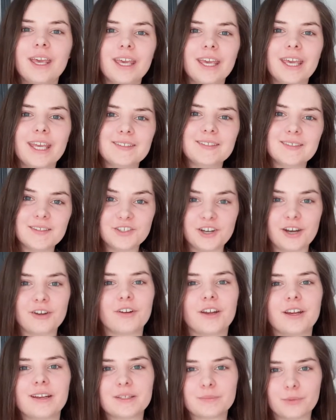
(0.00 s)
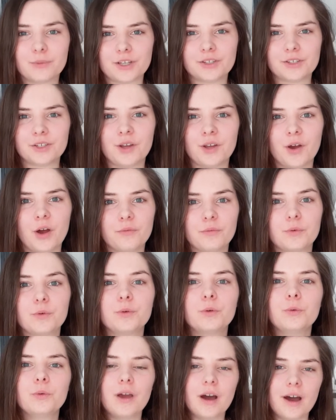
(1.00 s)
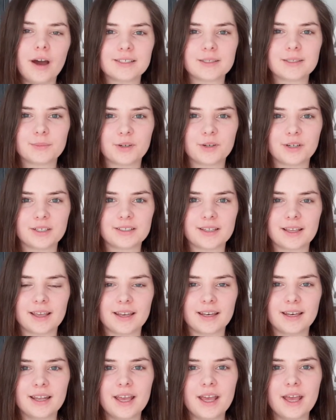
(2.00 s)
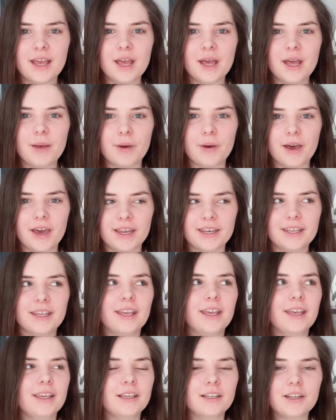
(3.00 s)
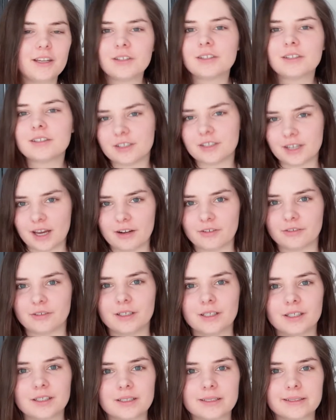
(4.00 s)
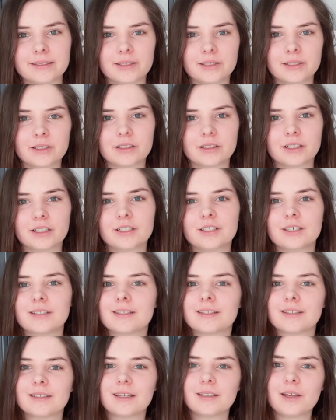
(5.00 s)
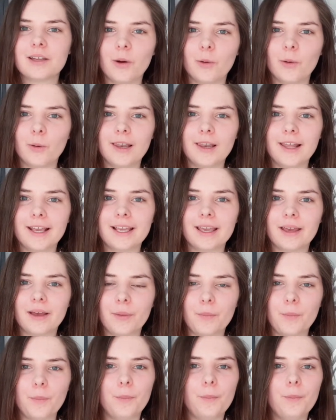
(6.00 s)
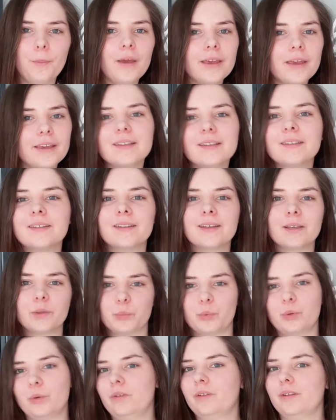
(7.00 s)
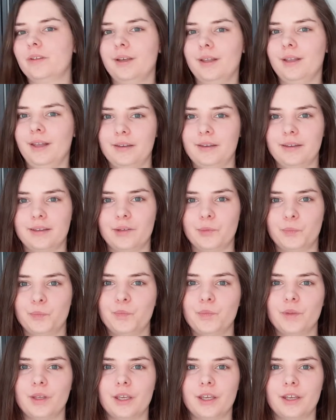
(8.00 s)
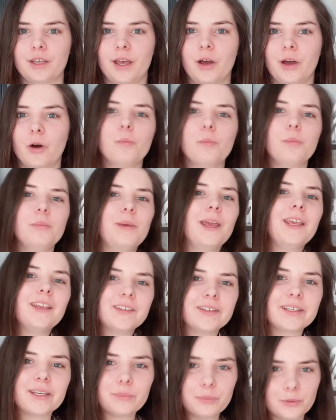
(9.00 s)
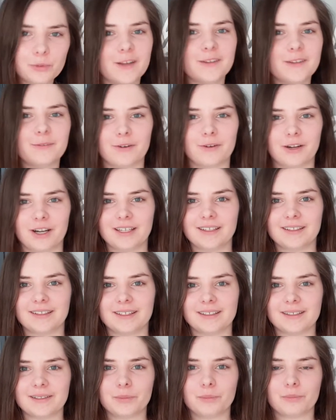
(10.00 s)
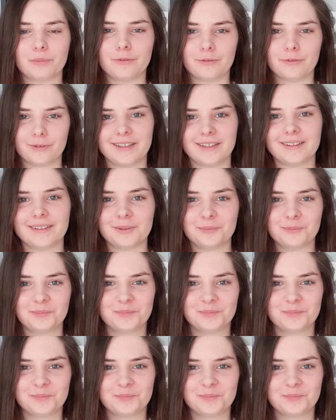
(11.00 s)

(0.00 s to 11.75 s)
It's a general expression of who we are as a person, but you know, it's general, so just at home, like a basic personality and our basic preference.